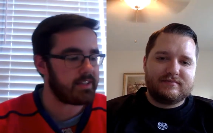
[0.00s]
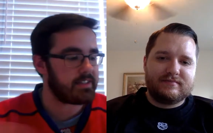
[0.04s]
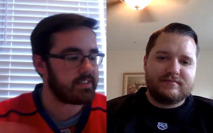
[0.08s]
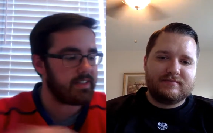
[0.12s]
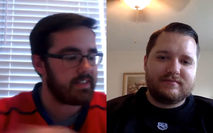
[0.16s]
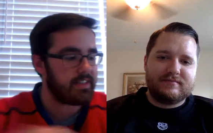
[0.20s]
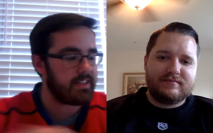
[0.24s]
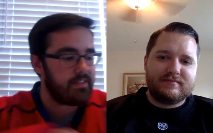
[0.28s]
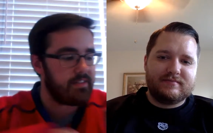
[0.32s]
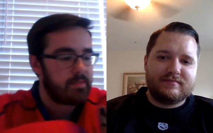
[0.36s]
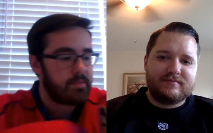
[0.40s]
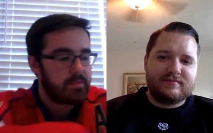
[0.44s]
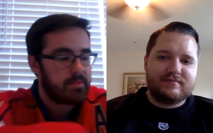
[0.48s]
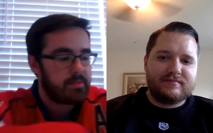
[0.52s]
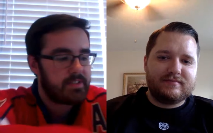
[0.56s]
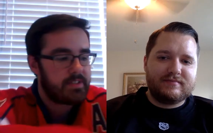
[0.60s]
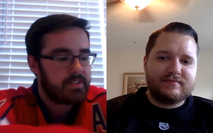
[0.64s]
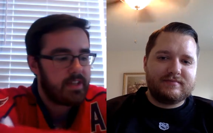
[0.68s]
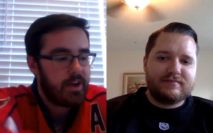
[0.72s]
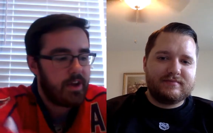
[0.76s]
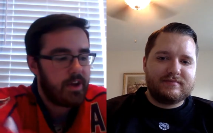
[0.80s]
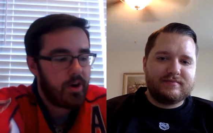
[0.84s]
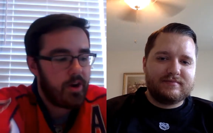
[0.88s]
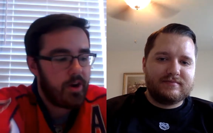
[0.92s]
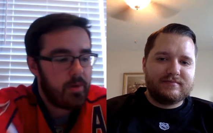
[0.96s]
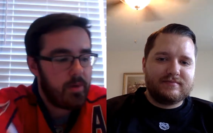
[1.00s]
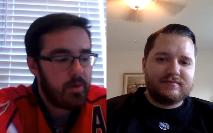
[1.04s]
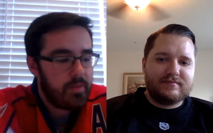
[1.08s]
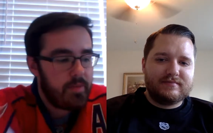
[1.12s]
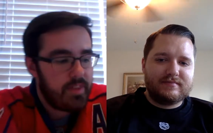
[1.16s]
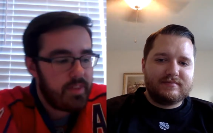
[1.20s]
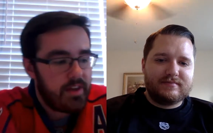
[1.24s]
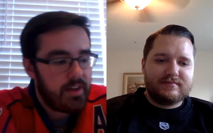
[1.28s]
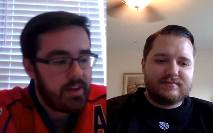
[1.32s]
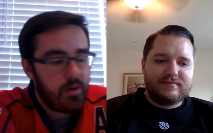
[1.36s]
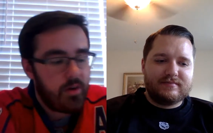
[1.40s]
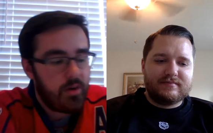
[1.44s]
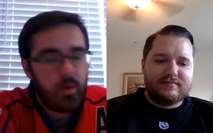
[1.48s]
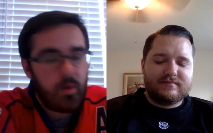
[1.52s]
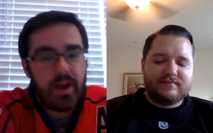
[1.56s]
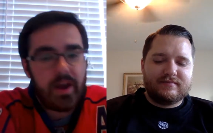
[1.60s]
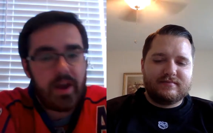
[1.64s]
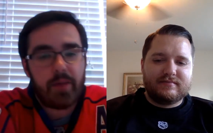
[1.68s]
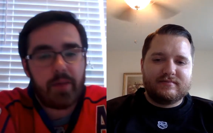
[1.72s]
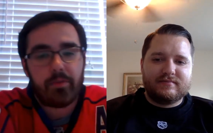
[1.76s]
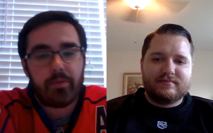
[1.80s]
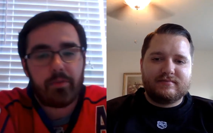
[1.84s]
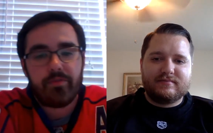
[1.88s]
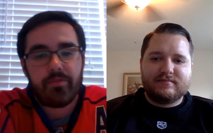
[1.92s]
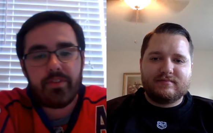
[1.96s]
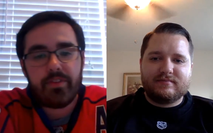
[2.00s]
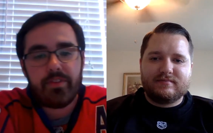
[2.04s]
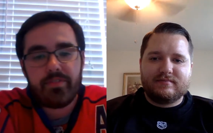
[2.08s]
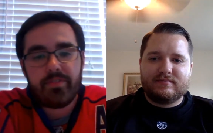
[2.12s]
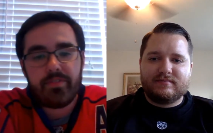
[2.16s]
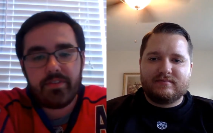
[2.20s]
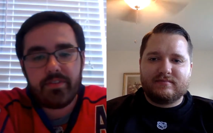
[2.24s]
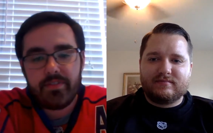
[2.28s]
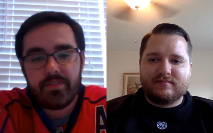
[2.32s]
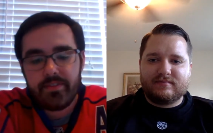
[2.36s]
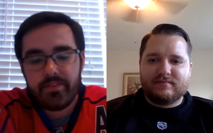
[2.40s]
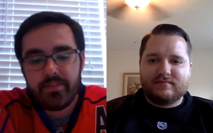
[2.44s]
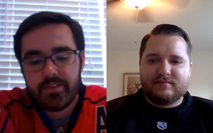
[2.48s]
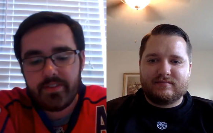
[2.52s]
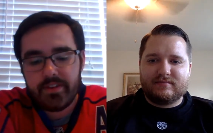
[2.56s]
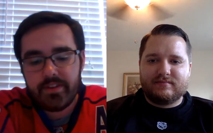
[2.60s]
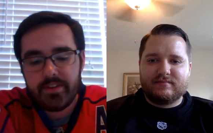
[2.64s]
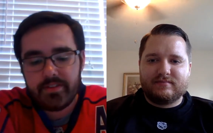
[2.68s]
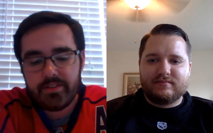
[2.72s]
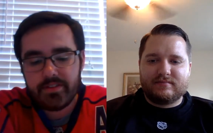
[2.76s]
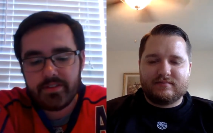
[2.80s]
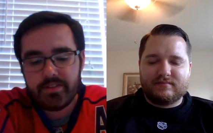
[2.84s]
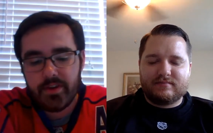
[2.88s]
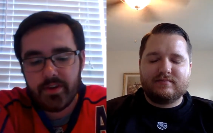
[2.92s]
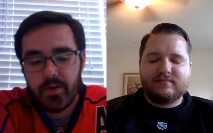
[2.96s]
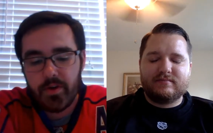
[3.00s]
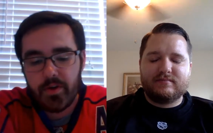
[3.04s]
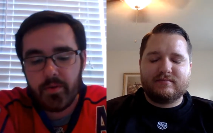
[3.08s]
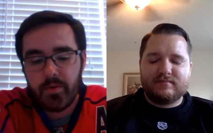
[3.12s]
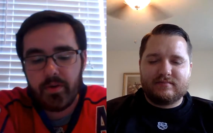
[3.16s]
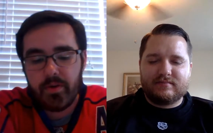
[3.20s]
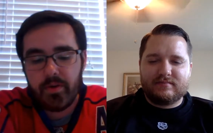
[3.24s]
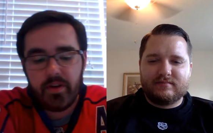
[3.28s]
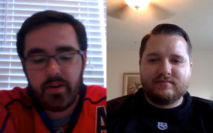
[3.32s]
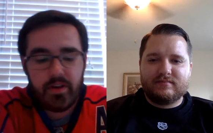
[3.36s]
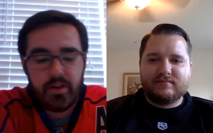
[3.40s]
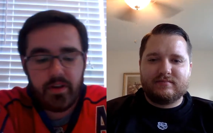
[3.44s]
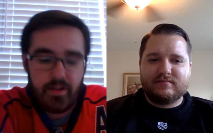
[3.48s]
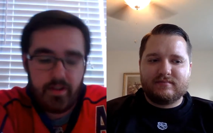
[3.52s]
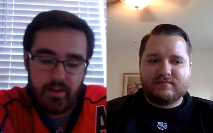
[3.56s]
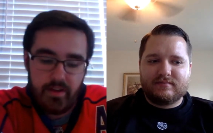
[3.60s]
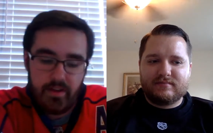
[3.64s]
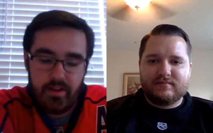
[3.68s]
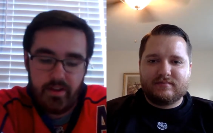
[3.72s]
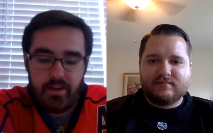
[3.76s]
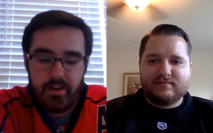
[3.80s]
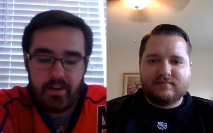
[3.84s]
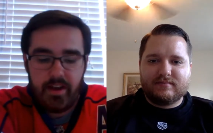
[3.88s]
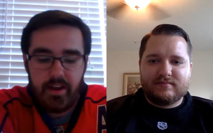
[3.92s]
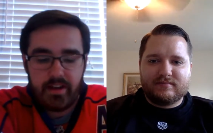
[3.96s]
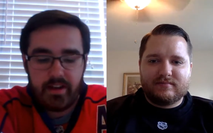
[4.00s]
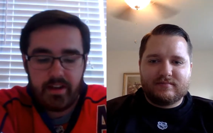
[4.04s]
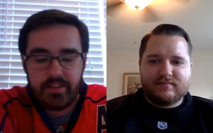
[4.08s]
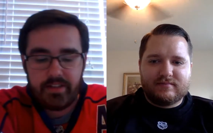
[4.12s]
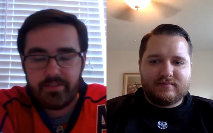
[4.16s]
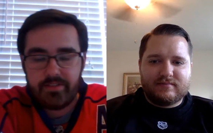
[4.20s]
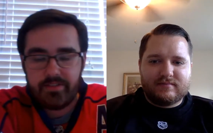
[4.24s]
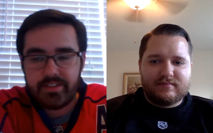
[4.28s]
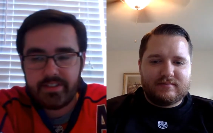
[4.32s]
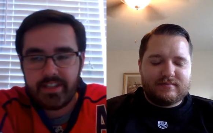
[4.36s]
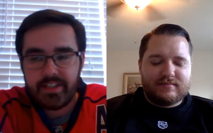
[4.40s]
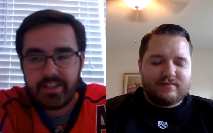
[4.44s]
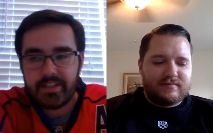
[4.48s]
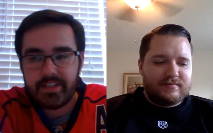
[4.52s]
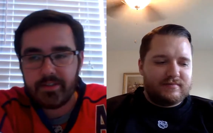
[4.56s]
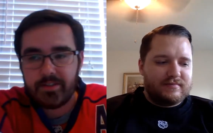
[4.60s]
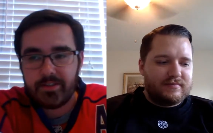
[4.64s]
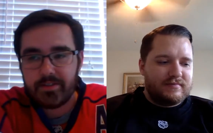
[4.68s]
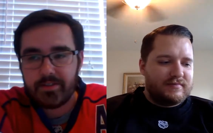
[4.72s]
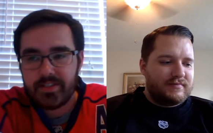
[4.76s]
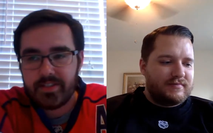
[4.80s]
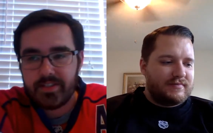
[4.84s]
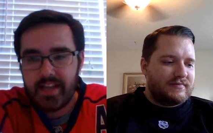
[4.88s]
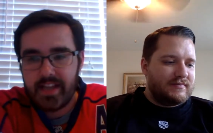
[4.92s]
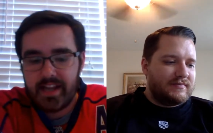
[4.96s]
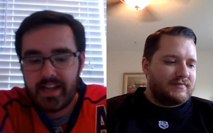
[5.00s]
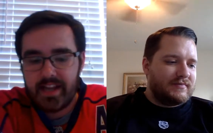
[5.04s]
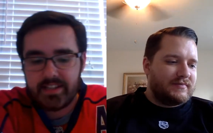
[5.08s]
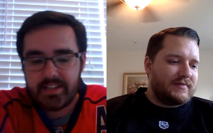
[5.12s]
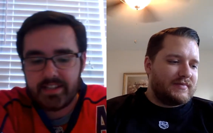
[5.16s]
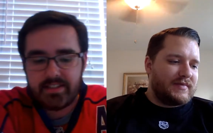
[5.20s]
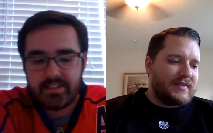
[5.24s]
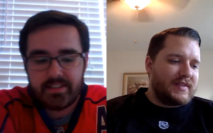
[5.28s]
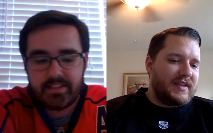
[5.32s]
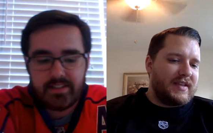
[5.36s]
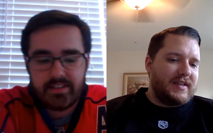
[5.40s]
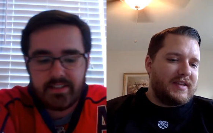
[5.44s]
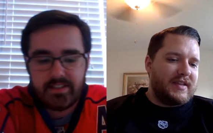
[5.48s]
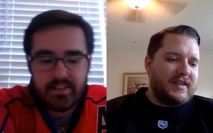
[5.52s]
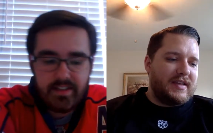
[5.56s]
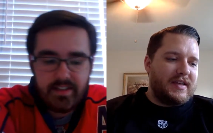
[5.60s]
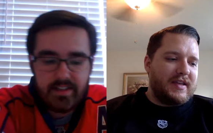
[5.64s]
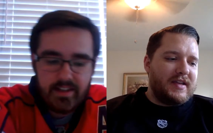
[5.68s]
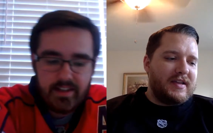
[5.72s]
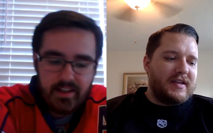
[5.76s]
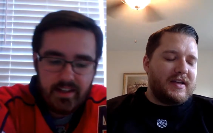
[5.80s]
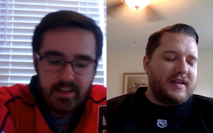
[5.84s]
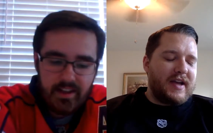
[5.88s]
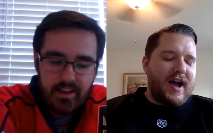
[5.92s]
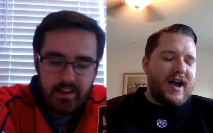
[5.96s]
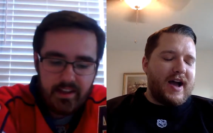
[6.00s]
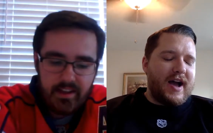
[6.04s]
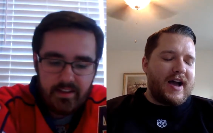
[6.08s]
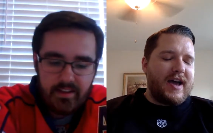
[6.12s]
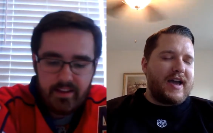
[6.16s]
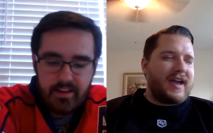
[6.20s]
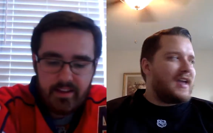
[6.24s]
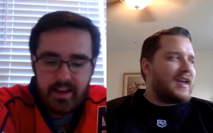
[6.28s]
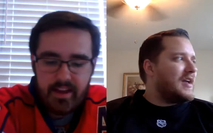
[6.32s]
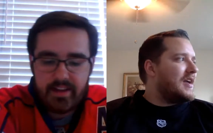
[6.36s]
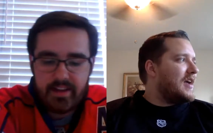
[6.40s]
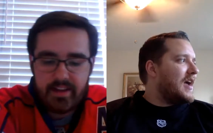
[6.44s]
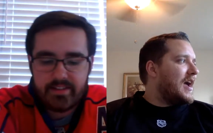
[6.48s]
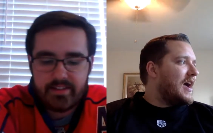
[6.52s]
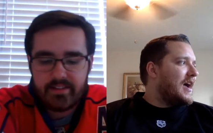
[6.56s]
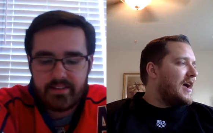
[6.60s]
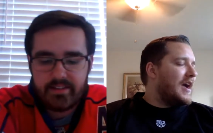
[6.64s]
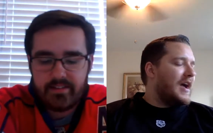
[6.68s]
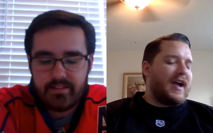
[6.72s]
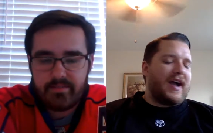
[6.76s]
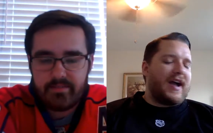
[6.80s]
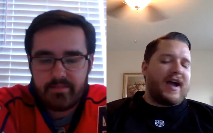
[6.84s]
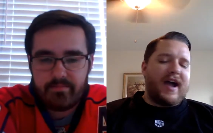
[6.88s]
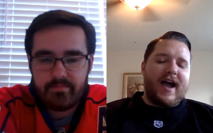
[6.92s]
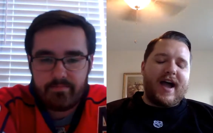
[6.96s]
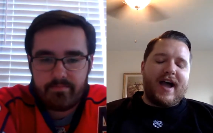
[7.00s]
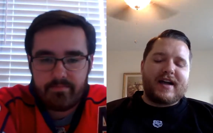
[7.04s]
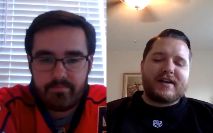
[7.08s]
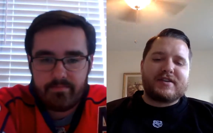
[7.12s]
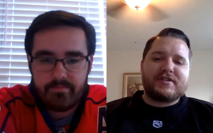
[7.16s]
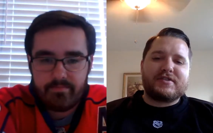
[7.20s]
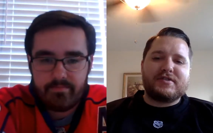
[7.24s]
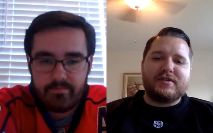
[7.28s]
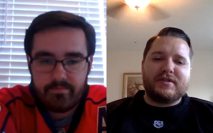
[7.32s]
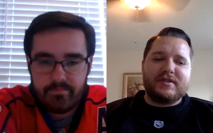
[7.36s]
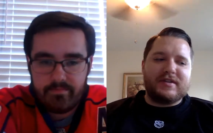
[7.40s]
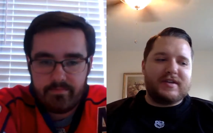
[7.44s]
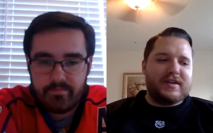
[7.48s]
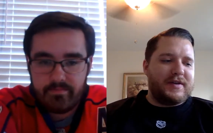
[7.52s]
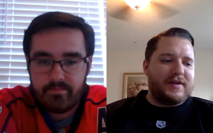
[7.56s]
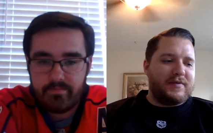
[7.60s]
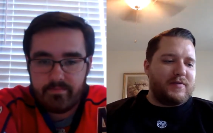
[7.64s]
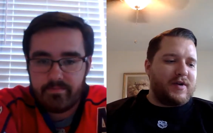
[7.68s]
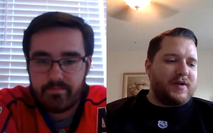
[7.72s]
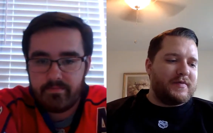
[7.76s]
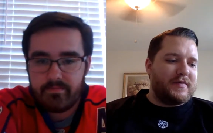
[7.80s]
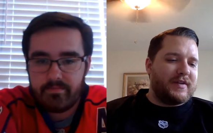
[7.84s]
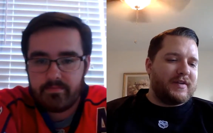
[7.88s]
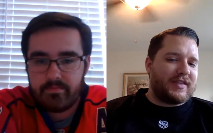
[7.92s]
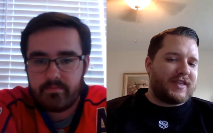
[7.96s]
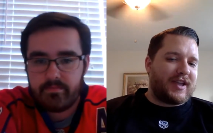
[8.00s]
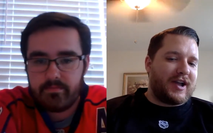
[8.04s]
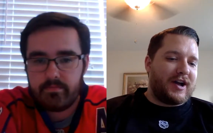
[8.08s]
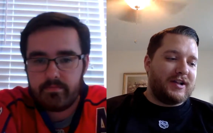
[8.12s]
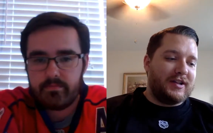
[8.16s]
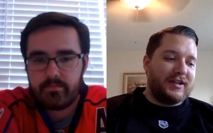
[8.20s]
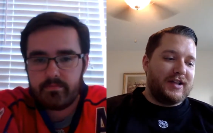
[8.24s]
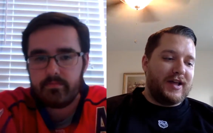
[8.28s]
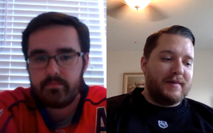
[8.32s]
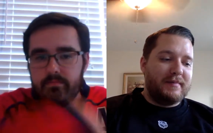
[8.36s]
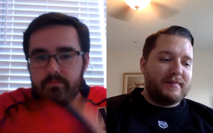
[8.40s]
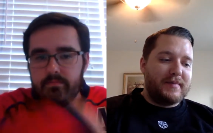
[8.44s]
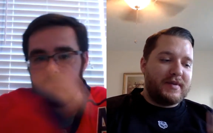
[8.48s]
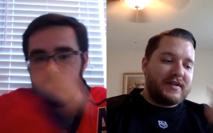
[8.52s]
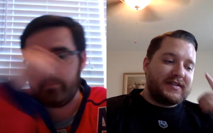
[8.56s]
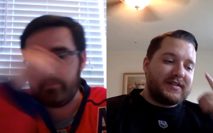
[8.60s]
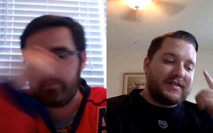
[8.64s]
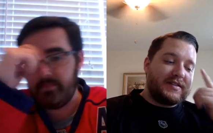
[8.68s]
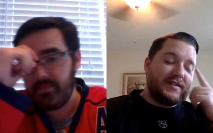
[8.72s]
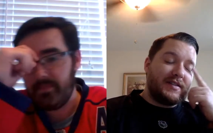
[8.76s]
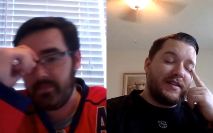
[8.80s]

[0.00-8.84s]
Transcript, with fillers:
Speaker 1: 70% at home, and then away we're 50-50. So I'll definitely take those stats.
Speaker 2: I actually went with Columbus.